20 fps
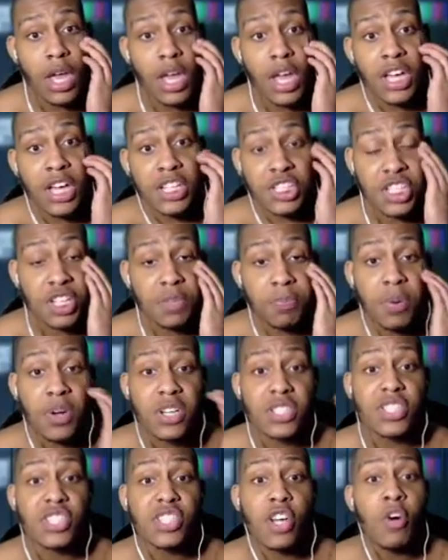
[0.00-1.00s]
she
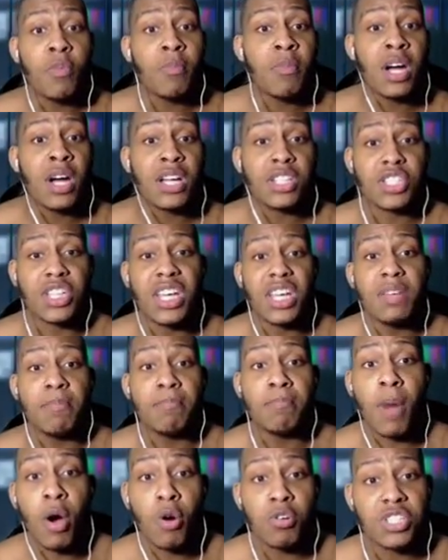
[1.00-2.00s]
puts so much
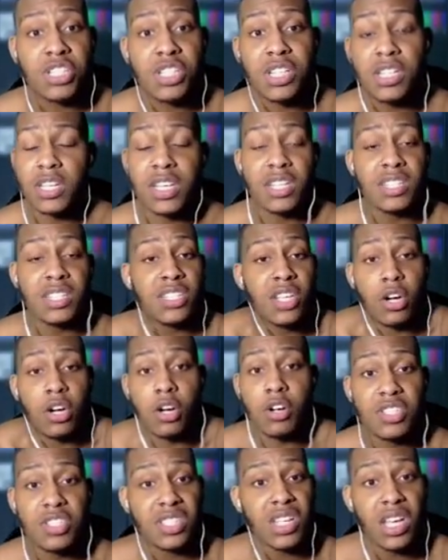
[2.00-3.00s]
emotion into
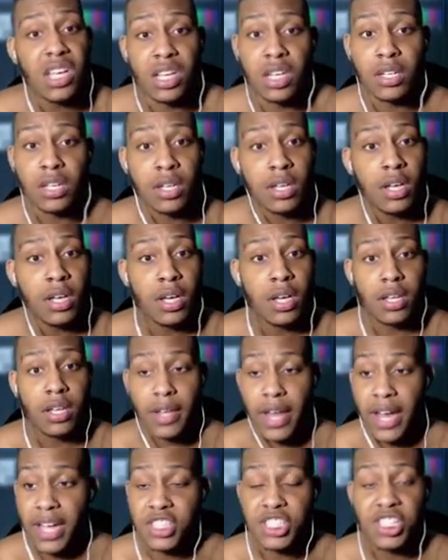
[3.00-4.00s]
her singing.
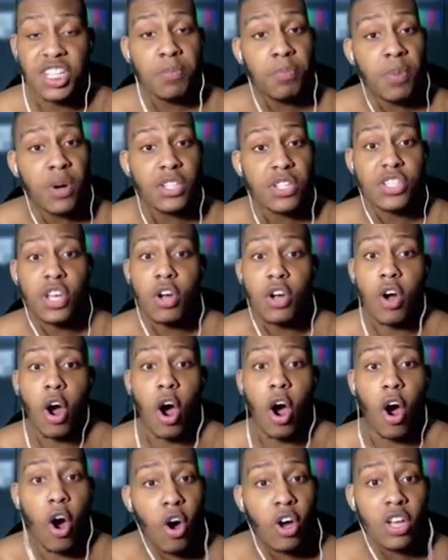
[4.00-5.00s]
Like, she puts her
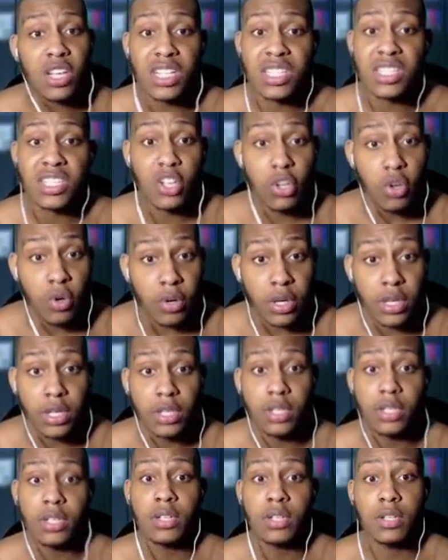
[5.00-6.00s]
all into it.
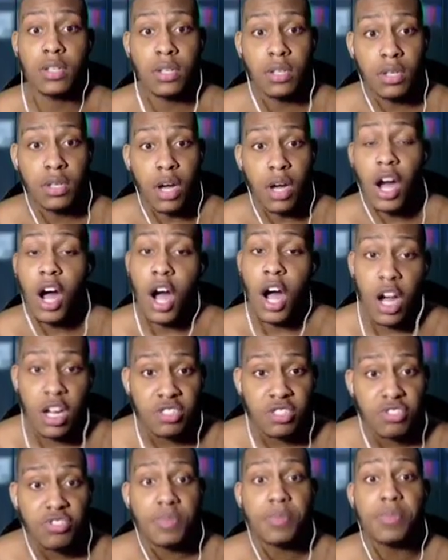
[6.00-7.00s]

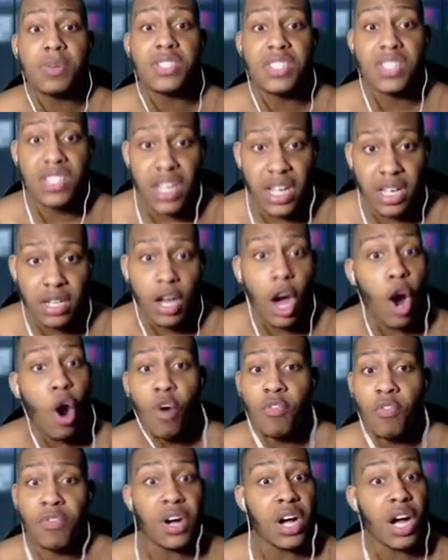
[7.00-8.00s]
100%.
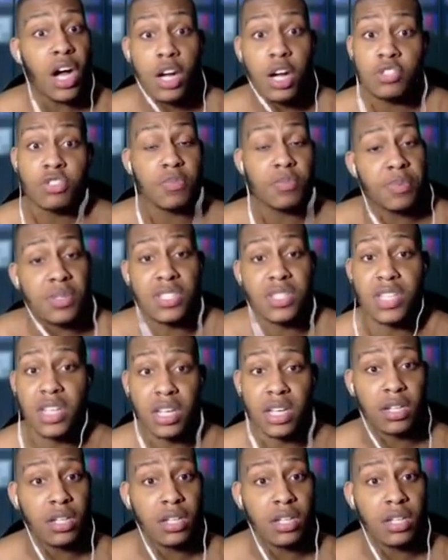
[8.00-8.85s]
Over 100%.